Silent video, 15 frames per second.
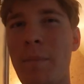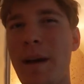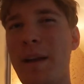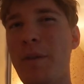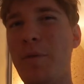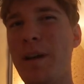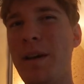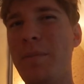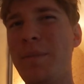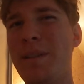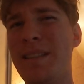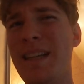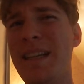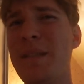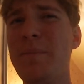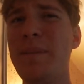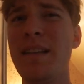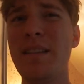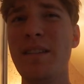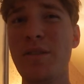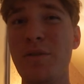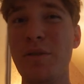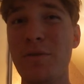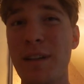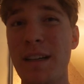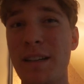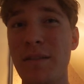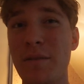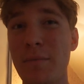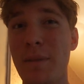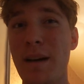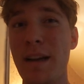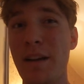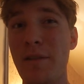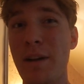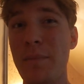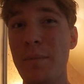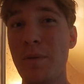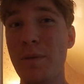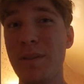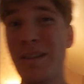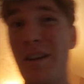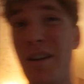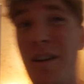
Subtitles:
By the way, besides being a school director, my grandpa was an